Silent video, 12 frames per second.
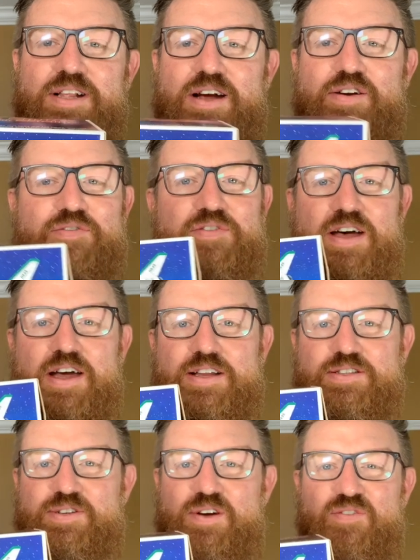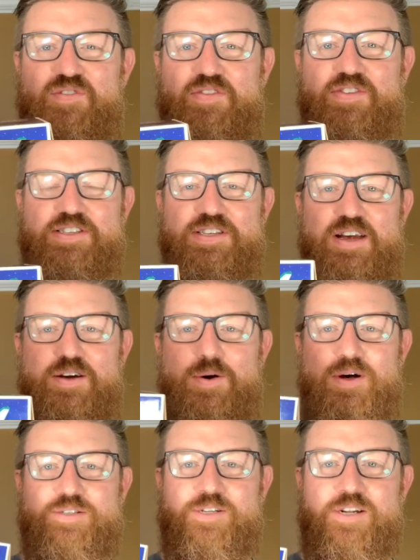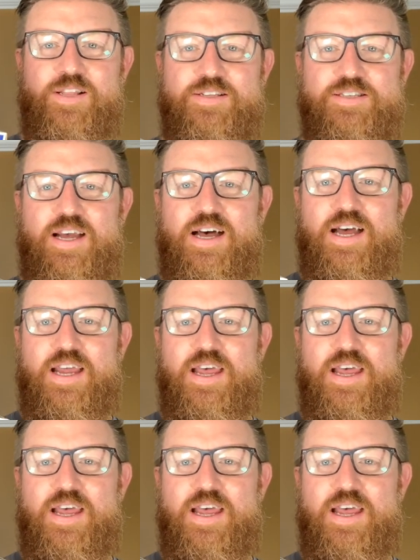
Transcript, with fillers: locker fine, so 50 cent cost into this guy,